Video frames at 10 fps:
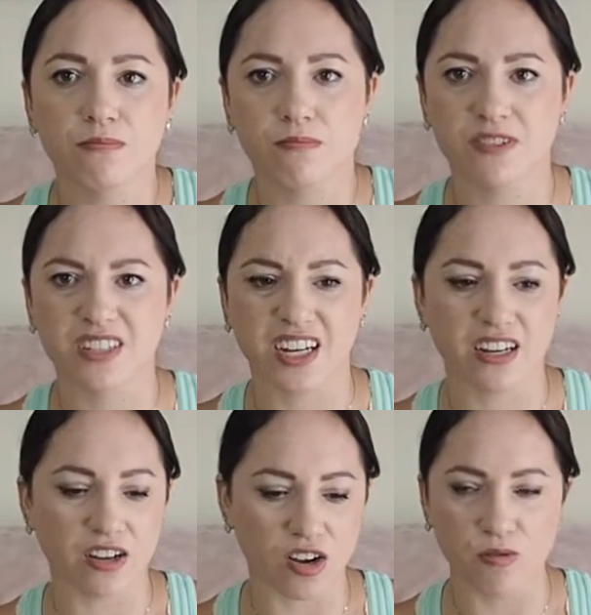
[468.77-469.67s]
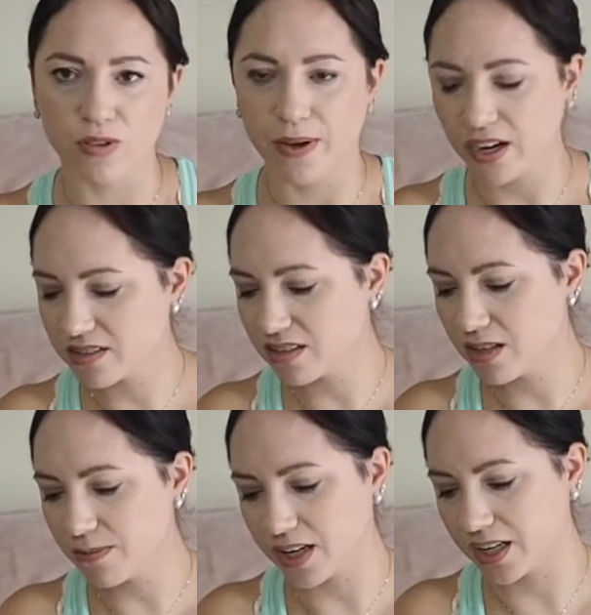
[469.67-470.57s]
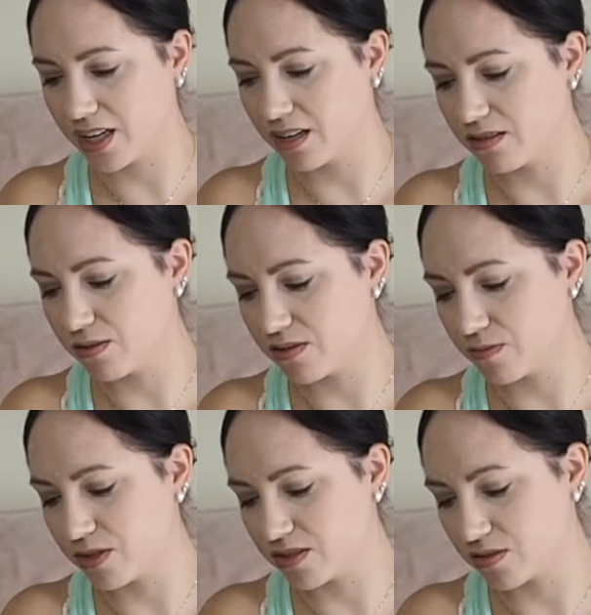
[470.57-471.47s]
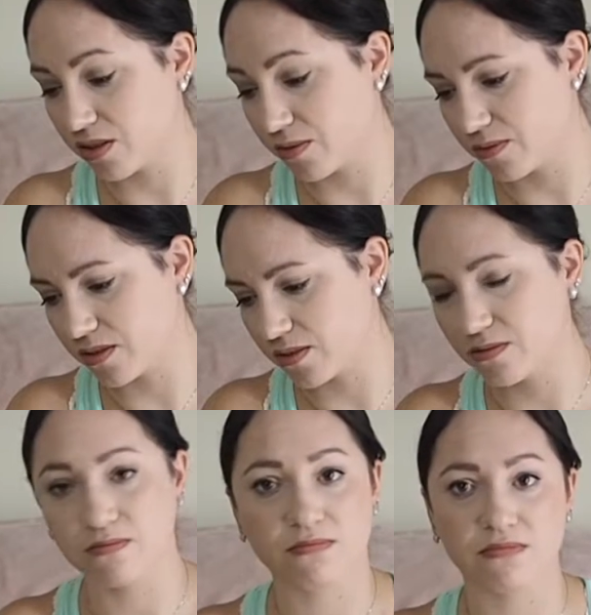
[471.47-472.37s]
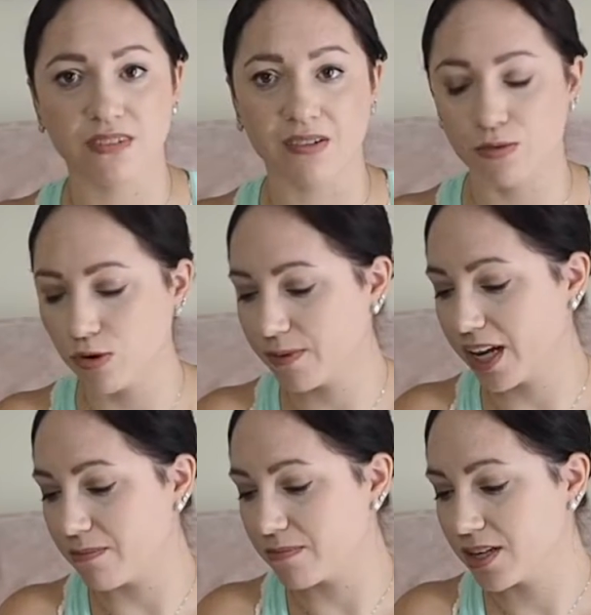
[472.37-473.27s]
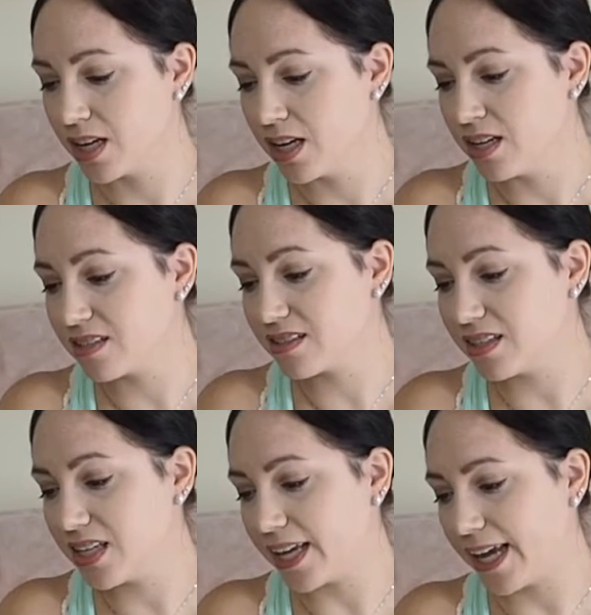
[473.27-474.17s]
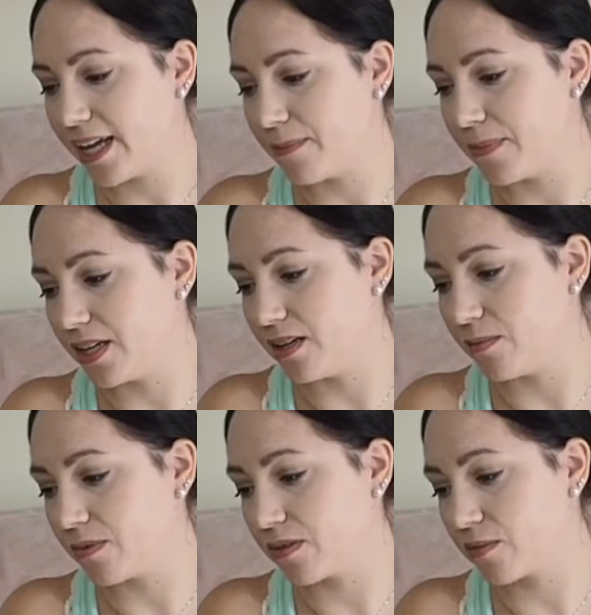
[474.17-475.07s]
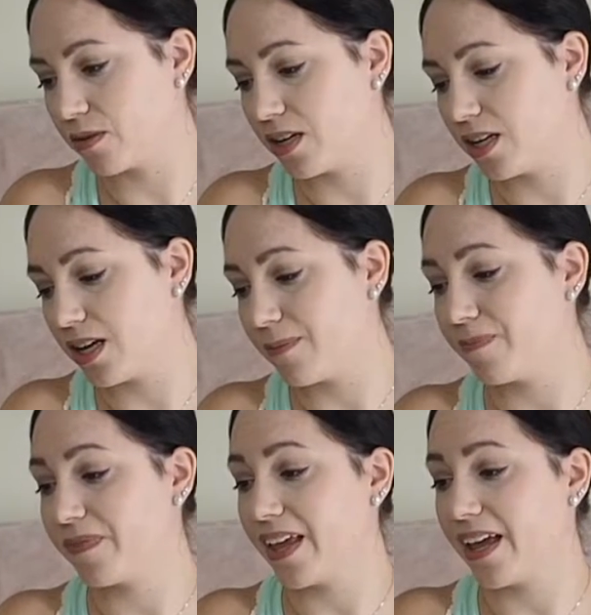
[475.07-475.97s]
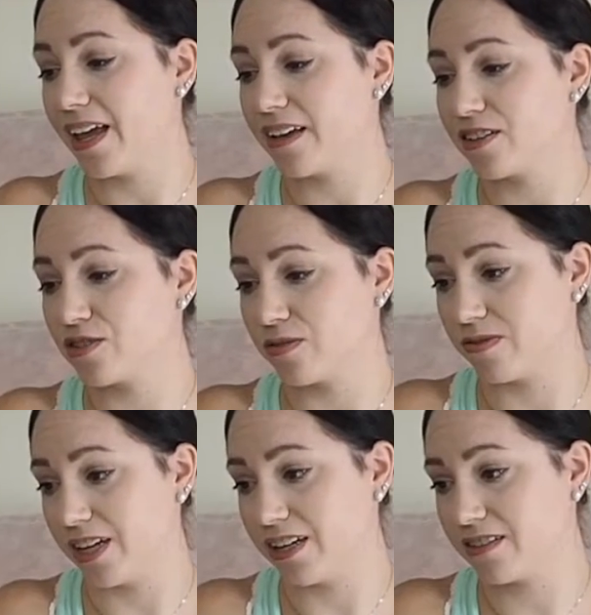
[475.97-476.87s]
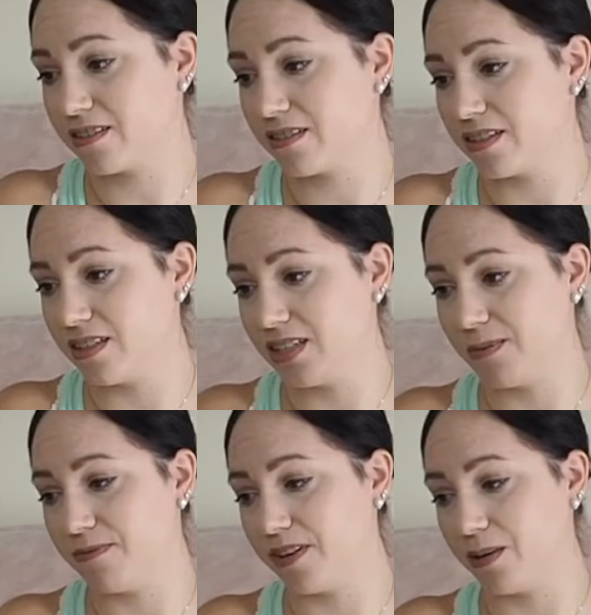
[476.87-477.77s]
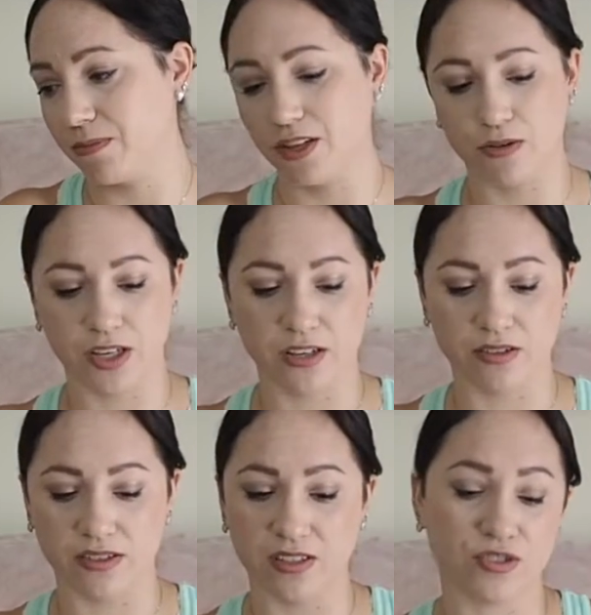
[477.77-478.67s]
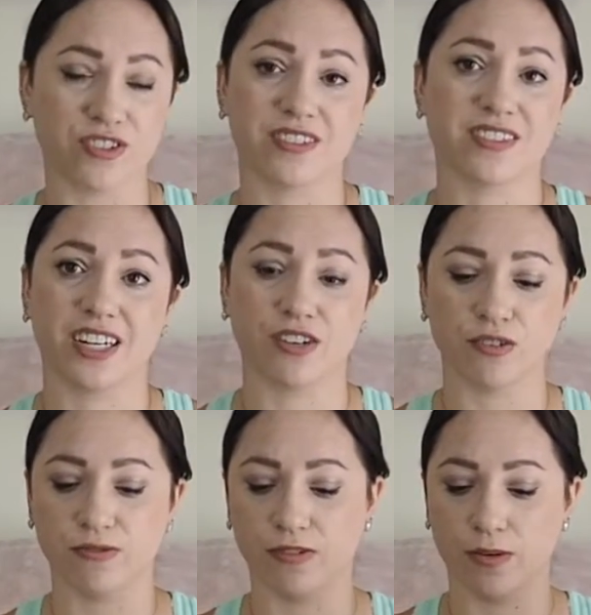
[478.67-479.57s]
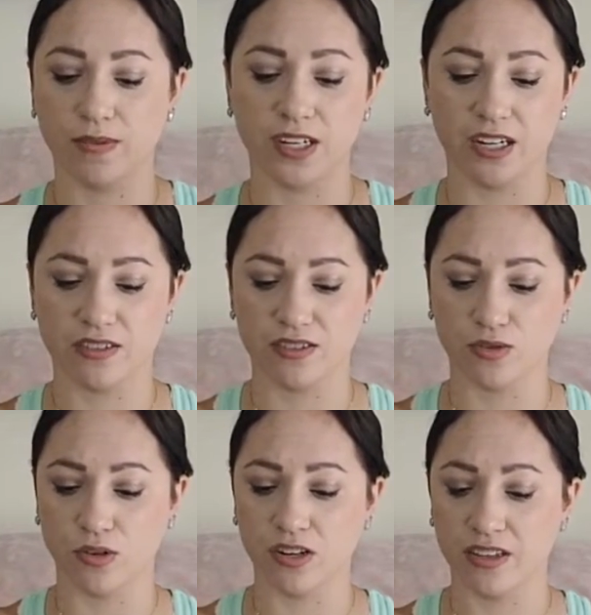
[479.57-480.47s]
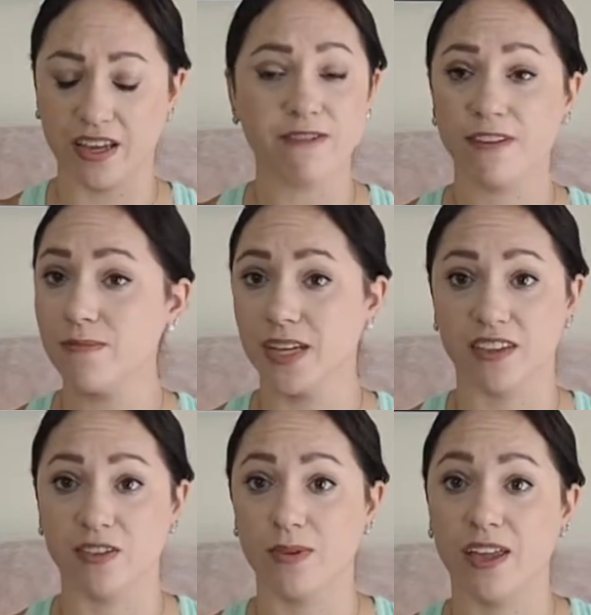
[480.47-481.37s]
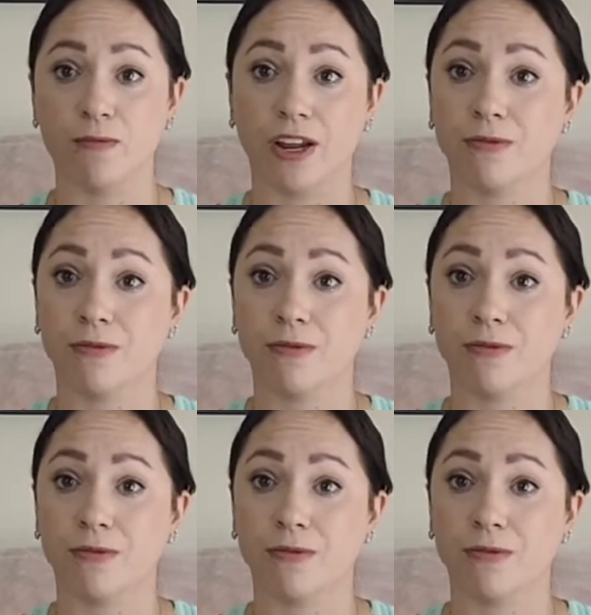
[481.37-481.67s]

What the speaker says: stay over the box on them and I can't use them once they're sewn, so never wore them again. Sleek 8 medium 3 extra flex deep vamp low heels. These are just standard from the dance store. They fit me in them, and when I